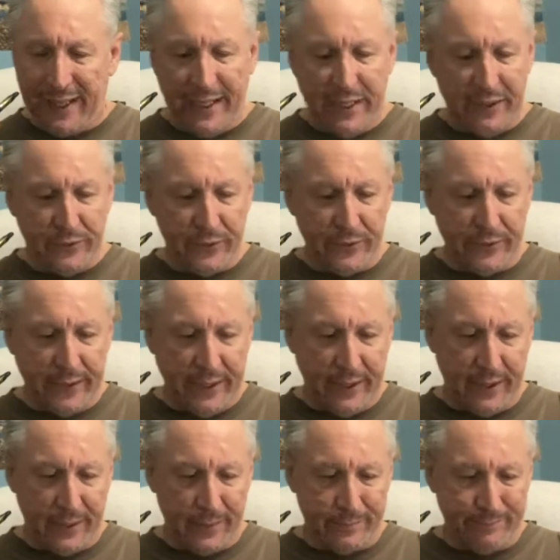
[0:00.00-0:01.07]
heal the
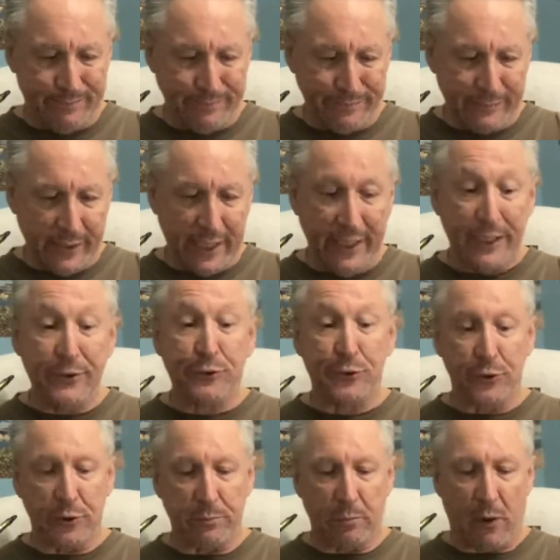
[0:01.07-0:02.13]

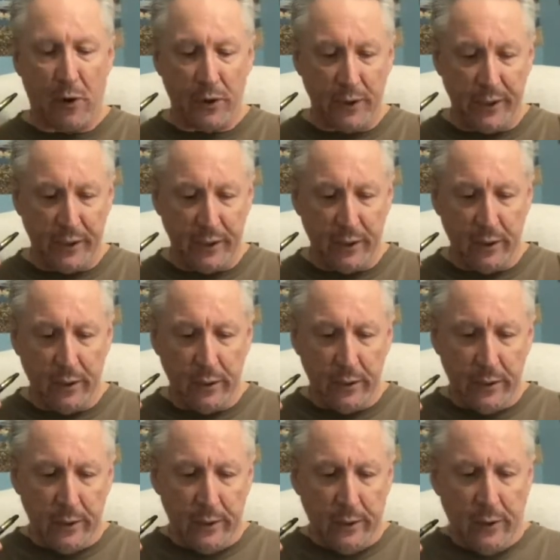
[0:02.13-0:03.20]
injured party.
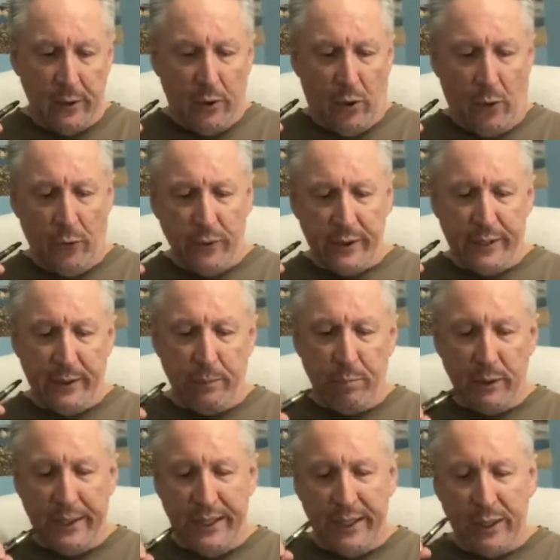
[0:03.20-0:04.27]
Only a
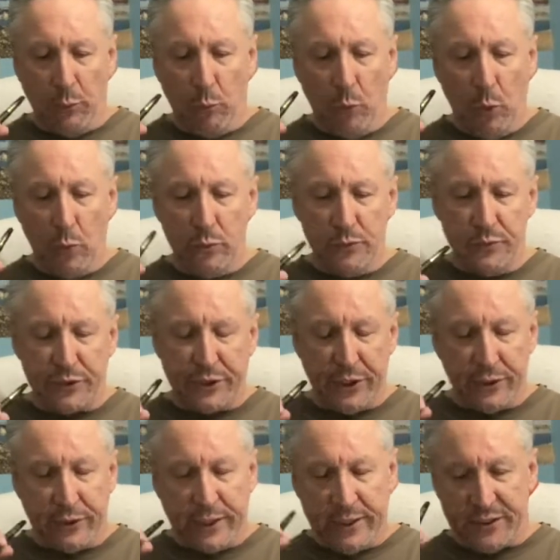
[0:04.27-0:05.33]
bleeding wound
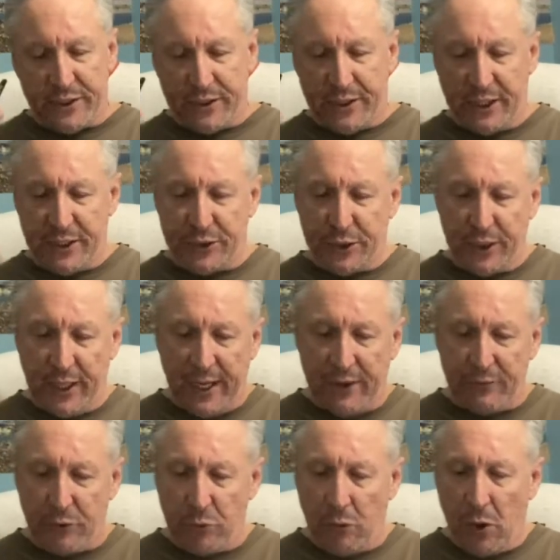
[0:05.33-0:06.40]
still gets attention
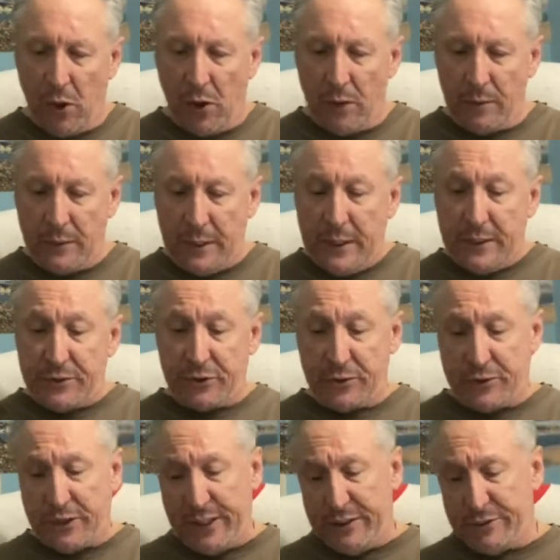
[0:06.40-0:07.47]
after all. So
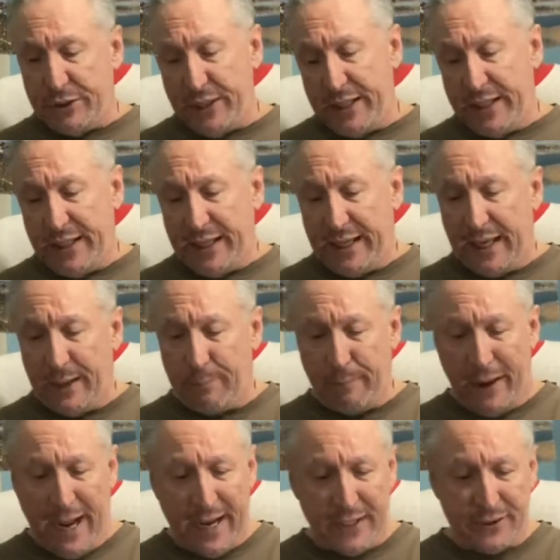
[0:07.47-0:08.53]
see if she can get
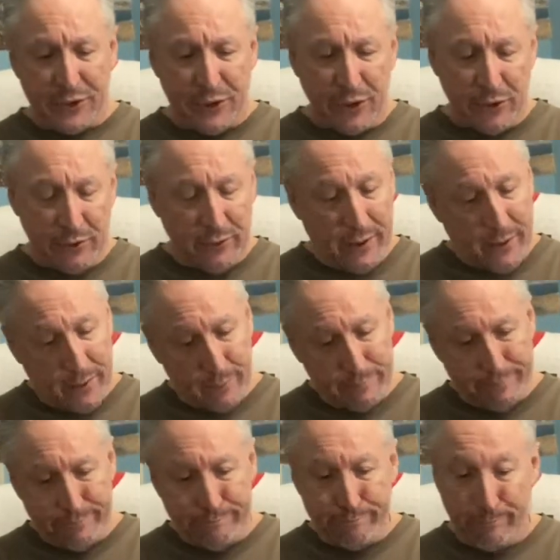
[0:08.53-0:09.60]
past her
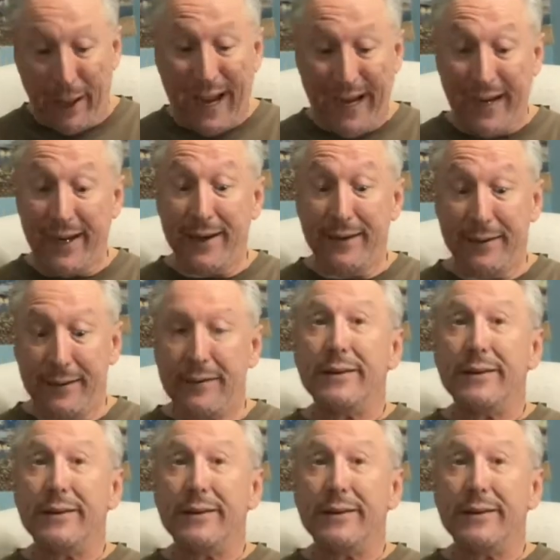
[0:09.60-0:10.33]
pain.